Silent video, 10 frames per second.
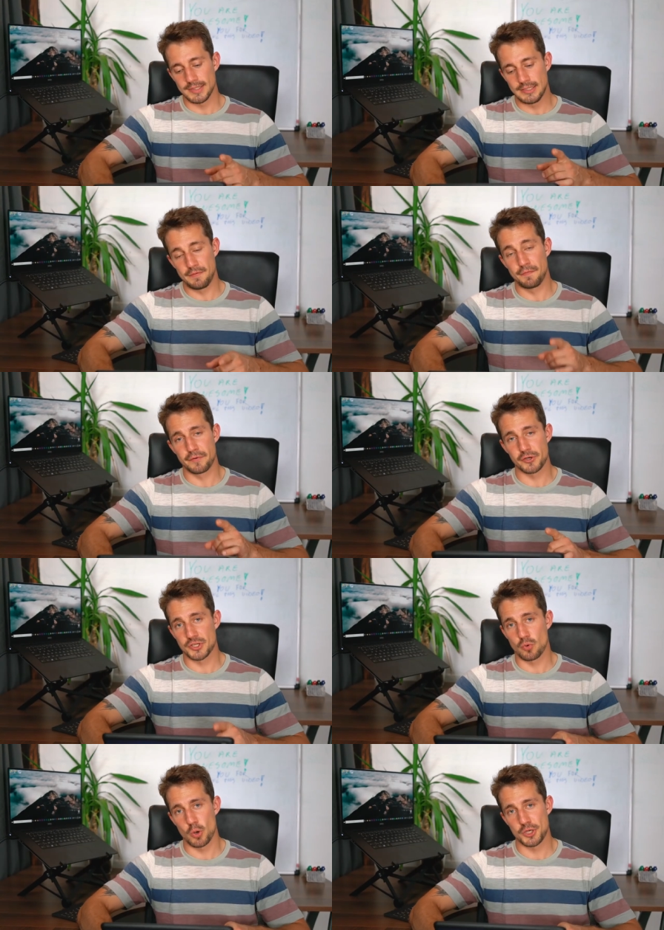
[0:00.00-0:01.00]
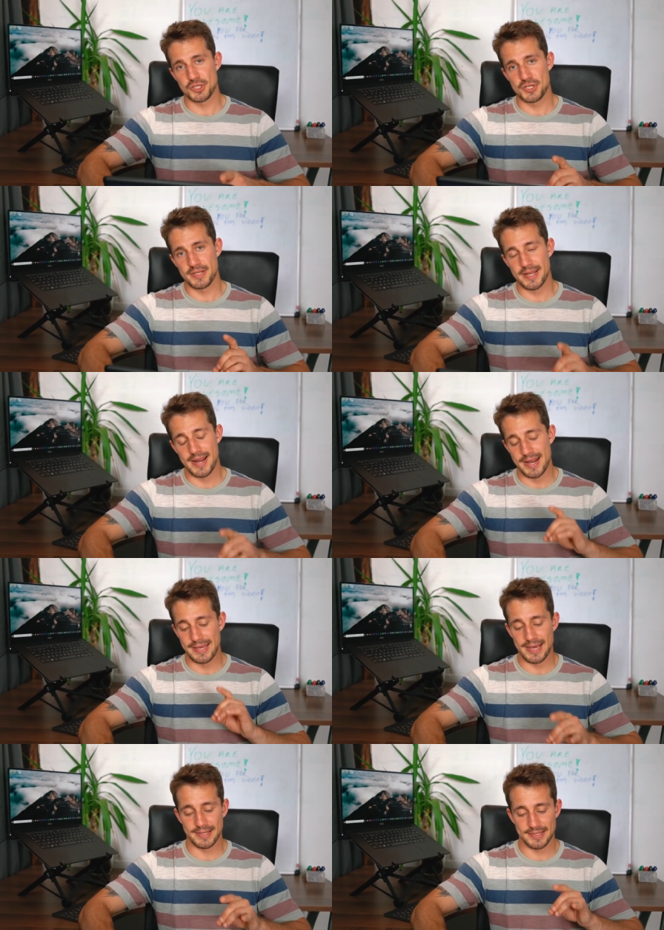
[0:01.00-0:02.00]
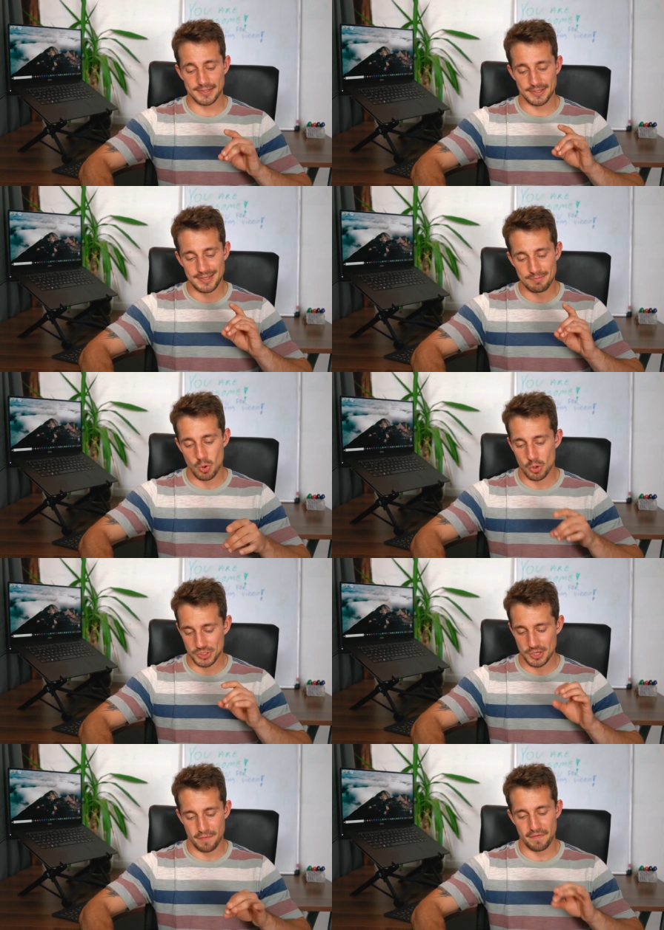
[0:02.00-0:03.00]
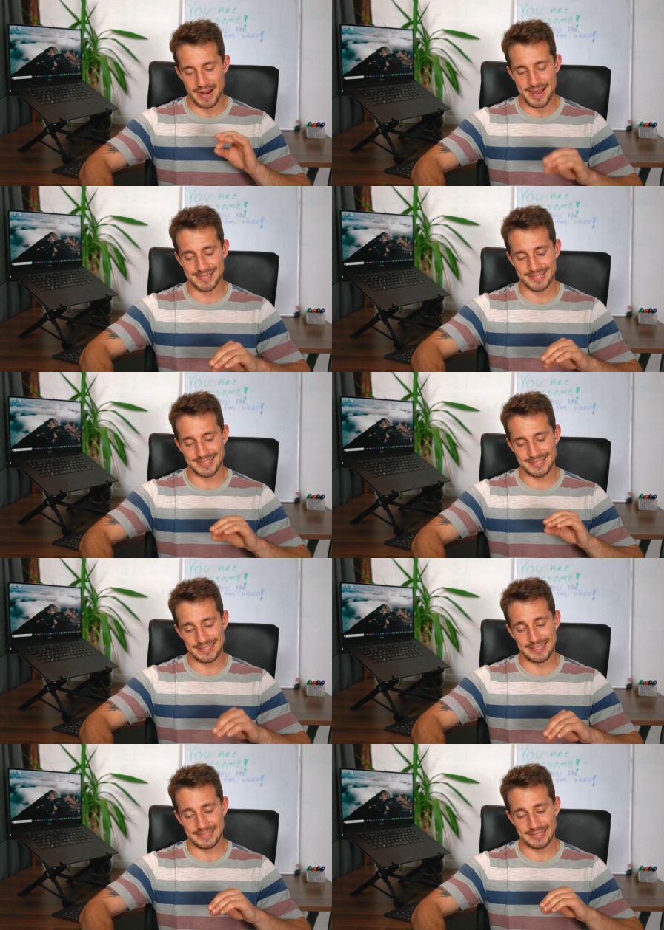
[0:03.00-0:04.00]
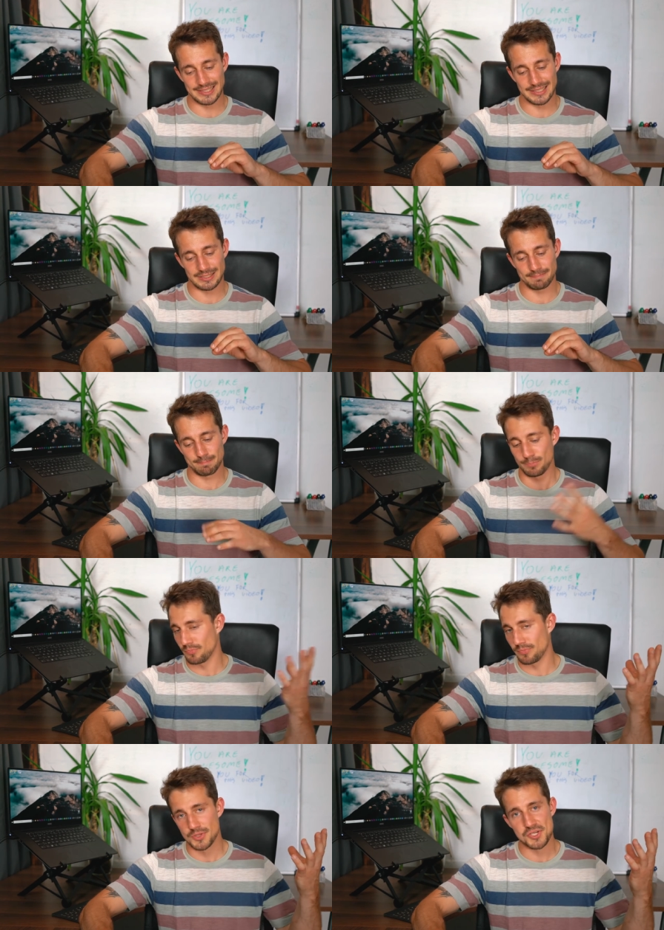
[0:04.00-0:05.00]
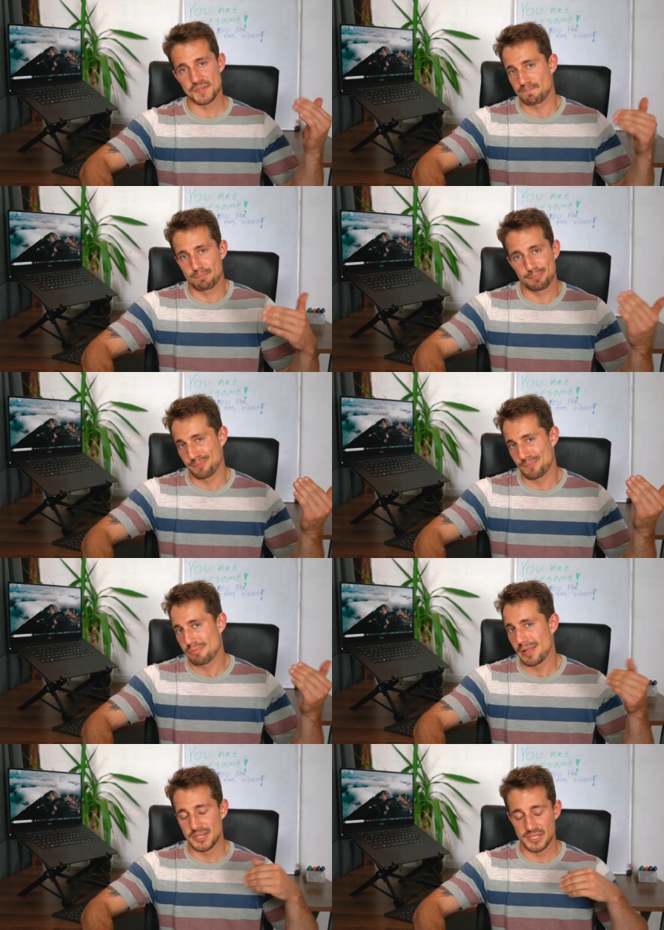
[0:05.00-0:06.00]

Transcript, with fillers: The first question that I get the most often asked is just plain